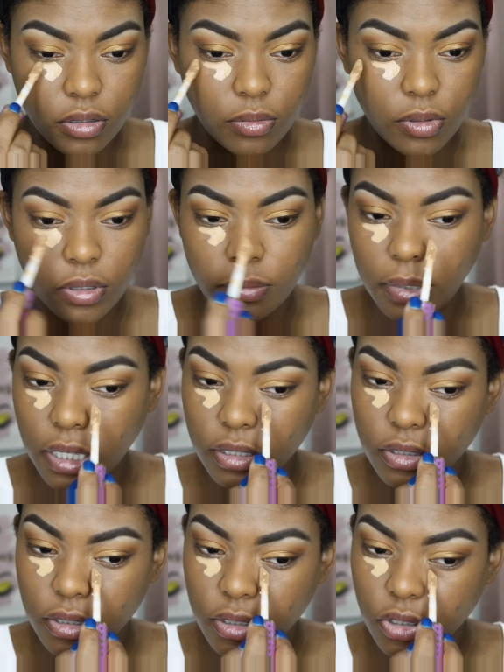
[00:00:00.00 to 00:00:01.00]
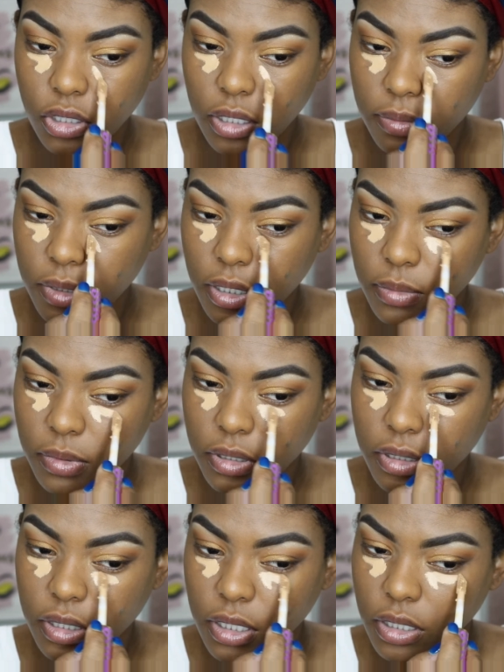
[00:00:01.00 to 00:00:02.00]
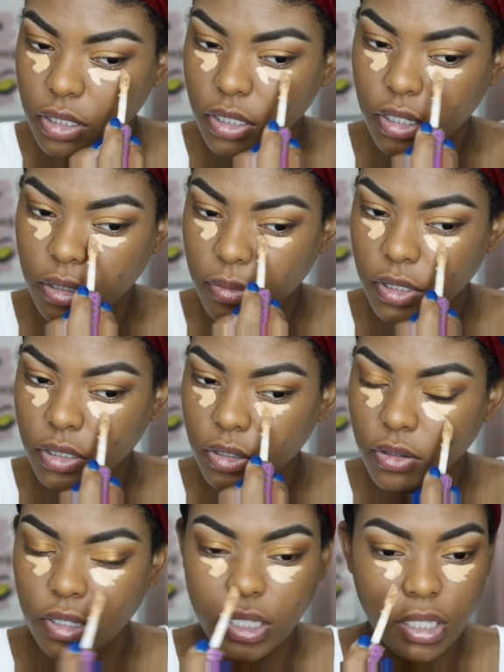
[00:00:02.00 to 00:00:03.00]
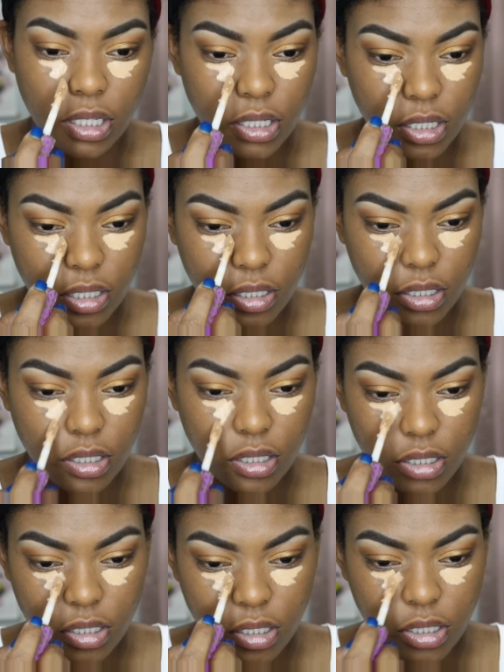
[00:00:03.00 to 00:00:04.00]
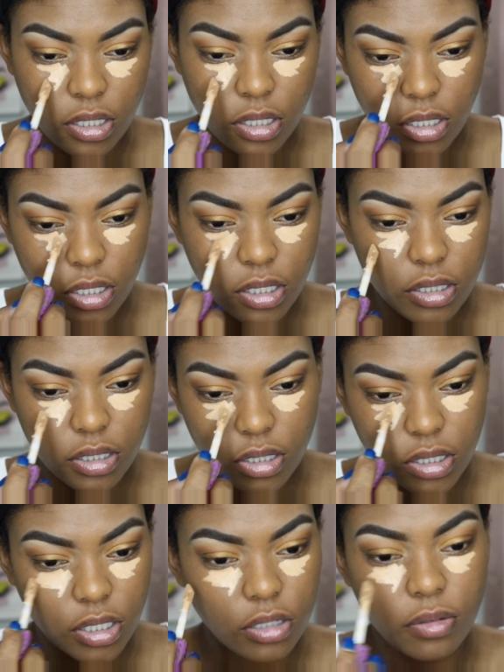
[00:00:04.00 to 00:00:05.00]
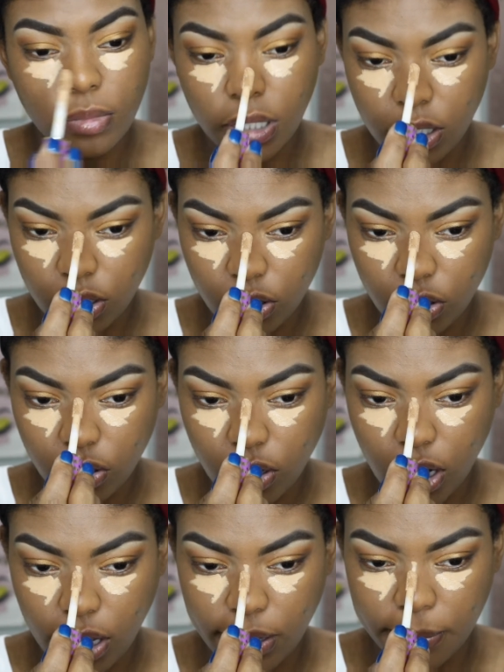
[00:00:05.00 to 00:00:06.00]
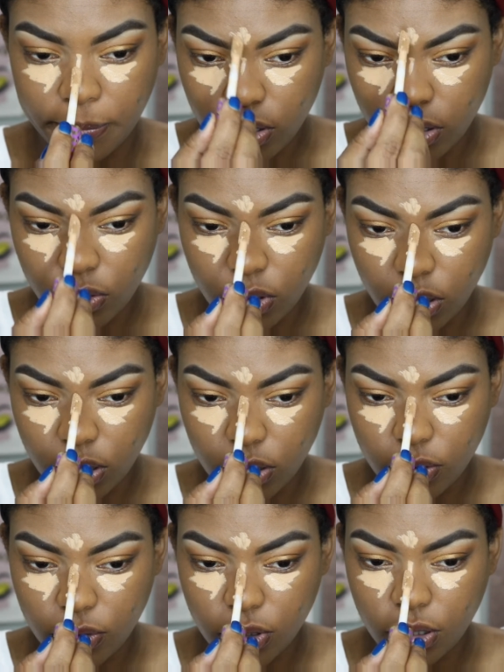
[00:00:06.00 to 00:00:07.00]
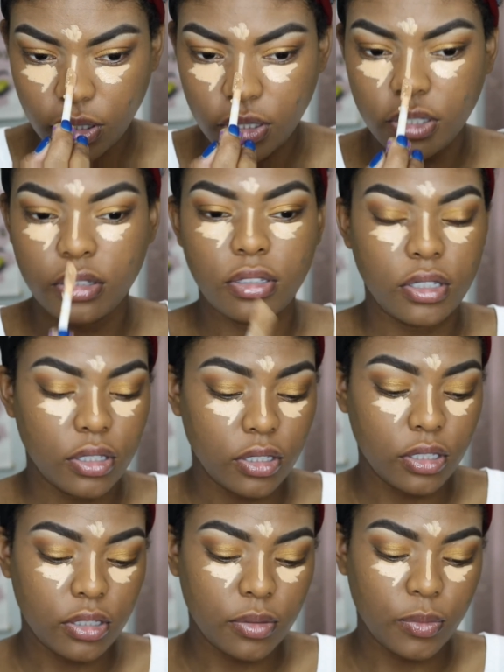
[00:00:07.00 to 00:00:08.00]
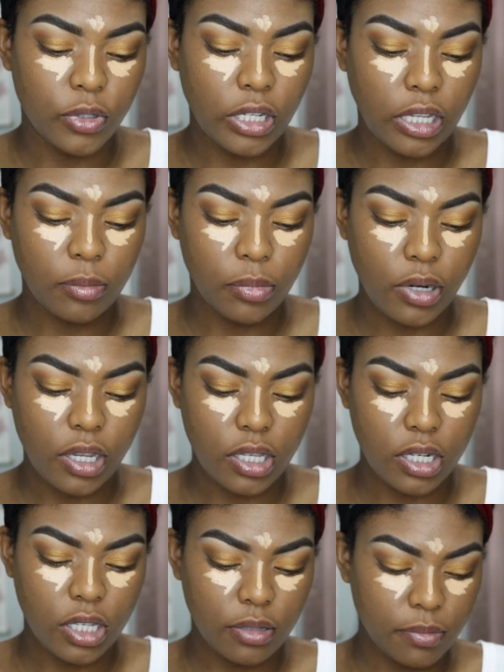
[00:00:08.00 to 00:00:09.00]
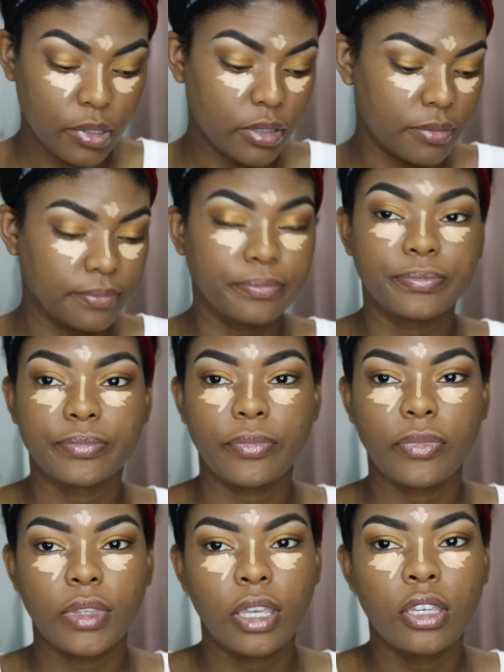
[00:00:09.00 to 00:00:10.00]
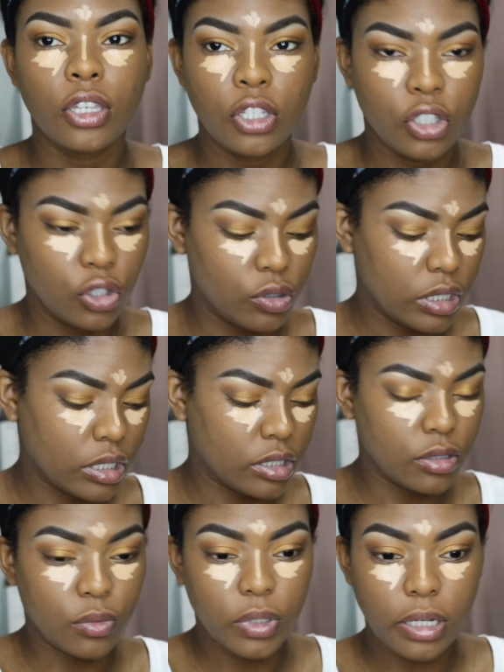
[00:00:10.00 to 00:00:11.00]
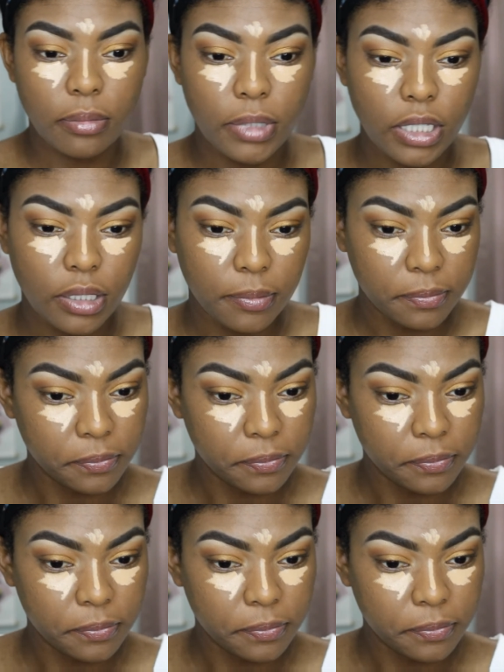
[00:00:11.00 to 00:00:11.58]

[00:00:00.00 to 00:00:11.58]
I'm going back to the Shape Tape Concealer, and I'm going to go ahead and conceal my under eye. And though it's not really concealing, it's more like brightening, but you guys know what I mean.